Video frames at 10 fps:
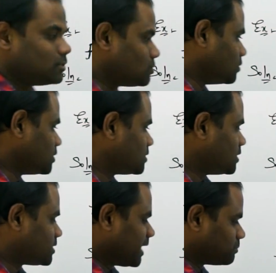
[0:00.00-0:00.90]
So this is
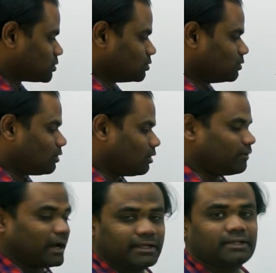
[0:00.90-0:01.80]
the step 2
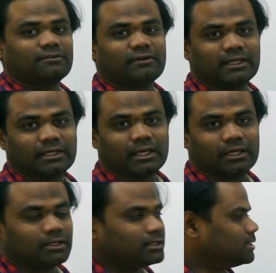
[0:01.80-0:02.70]
of identifying
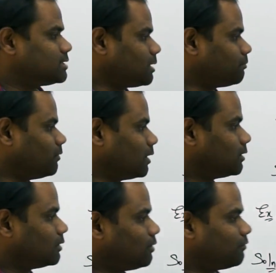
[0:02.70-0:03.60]
a. Step
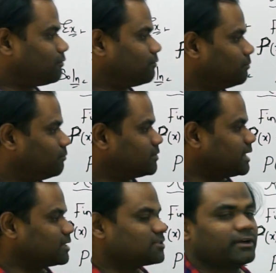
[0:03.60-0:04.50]
1 of
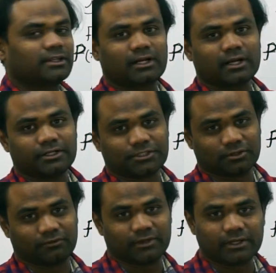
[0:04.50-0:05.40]
satisfying the
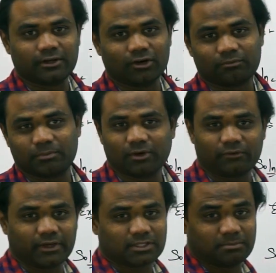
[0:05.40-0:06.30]
condition of degree of p
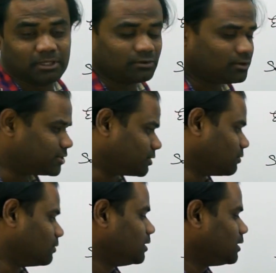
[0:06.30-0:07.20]
of x being
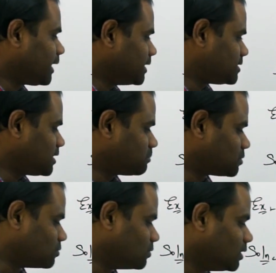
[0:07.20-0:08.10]
non-zero, and step
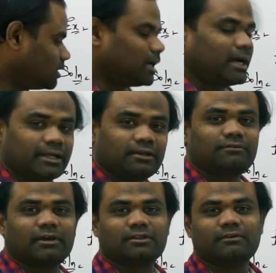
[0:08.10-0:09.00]
2,
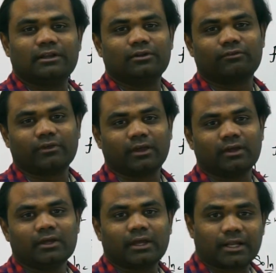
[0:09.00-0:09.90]
identifying the value of a,
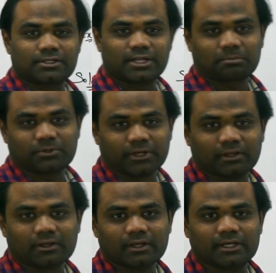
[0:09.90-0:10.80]
and step
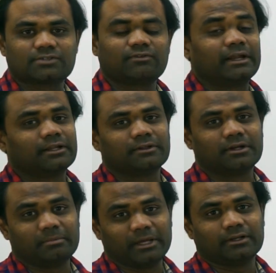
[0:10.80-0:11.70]
3 is finding the
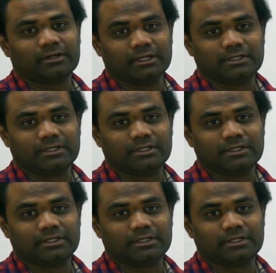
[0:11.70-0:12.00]
remainder